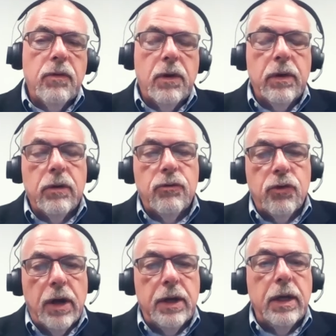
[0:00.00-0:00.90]
various
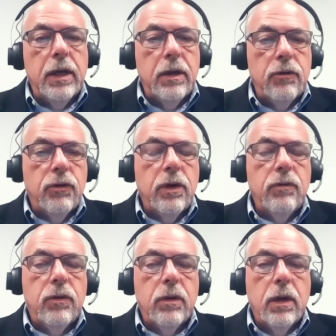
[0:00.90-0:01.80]
China
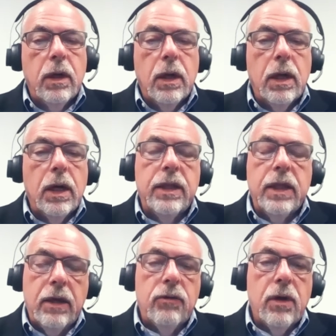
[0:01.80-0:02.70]
initiatives. And I
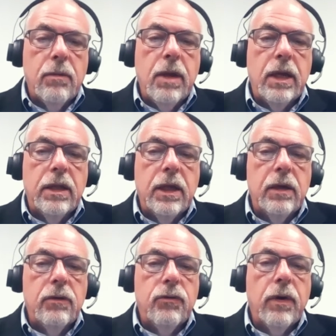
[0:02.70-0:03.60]
think it's going to make
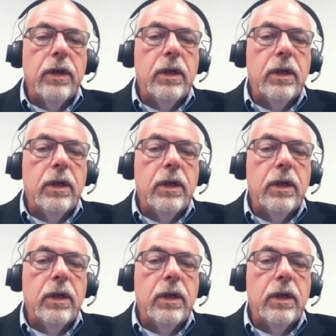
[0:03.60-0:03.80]
things very